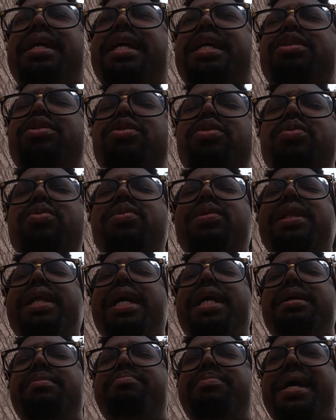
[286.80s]
get too
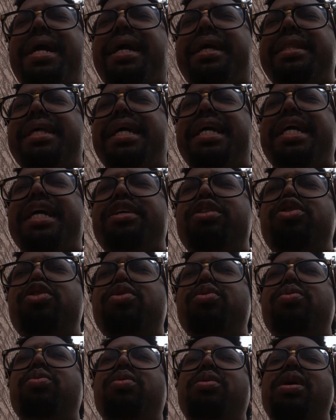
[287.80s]
laid back, they get
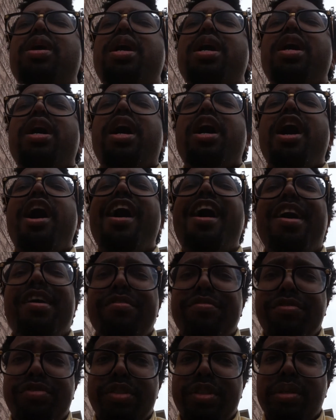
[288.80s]
too
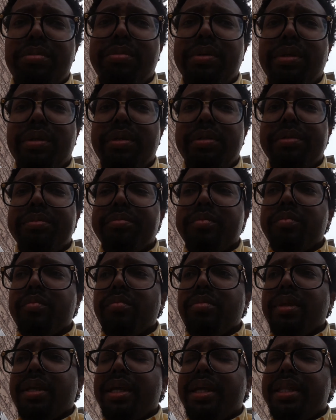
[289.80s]
comfortable.
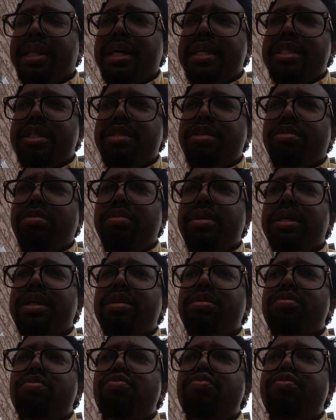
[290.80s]
That's the
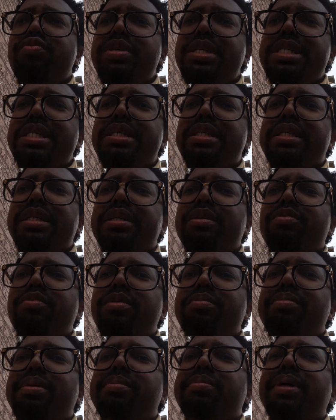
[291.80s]
real reason.
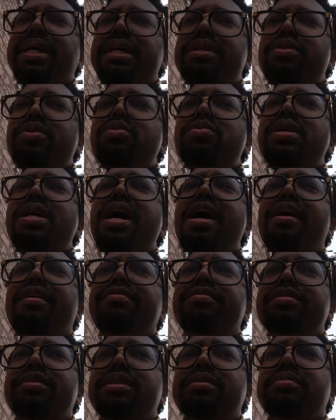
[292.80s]
When people get too
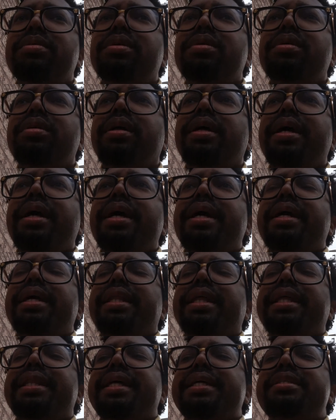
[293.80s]
comfortable,
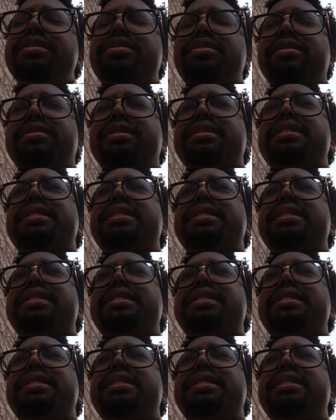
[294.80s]
then they start to